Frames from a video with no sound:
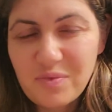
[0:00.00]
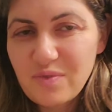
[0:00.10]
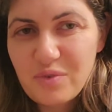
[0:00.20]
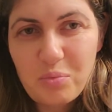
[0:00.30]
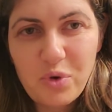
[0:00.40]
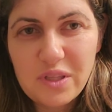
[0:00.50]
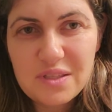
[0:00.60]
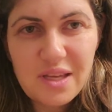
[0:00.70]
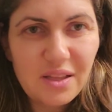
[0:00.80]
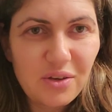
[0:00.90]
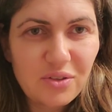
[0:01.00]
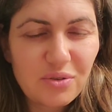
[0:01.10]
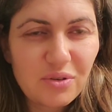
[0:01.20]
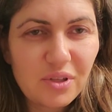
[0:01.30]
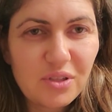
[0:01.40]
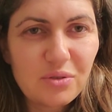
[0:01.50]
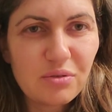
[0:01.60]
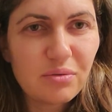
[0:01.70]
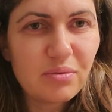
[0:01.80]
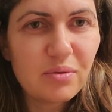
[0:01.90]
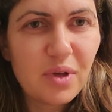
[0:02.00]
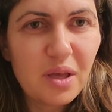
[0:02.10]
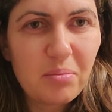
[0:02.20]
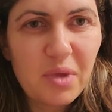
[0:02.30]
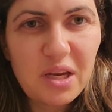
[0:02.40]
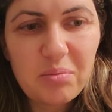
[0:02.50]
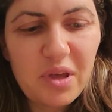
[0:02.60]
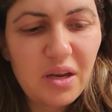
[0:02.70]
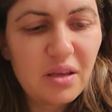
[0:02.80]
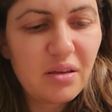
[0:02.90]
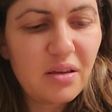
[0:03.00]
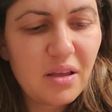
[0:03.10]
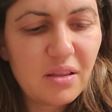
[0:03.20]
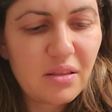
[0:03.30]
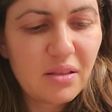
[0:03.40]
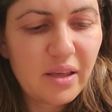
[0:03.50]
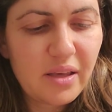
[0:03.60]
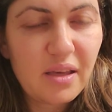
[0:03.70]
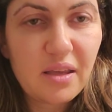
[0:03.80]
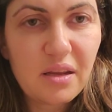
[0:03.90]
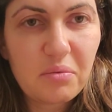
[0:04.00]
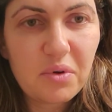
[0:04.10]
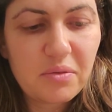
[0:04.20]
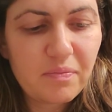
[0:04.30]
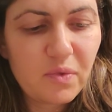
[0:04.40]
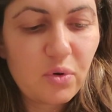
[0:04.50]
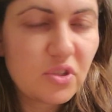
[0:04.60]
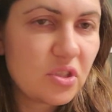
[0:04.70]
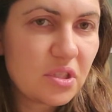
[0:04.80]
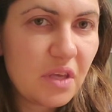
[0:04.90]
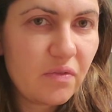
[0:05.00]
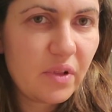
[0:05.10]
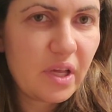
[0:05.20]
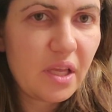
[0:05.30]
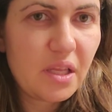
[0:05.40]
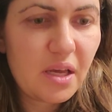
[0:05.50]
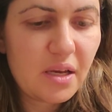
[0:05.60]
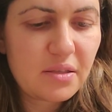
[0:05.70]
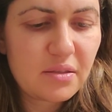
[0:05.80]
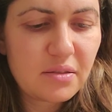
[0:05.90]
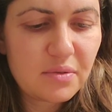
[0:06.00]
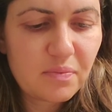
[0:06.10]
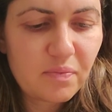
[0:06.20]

From one side you can totally do mani pedi and like a kitty one, or just save like any accents.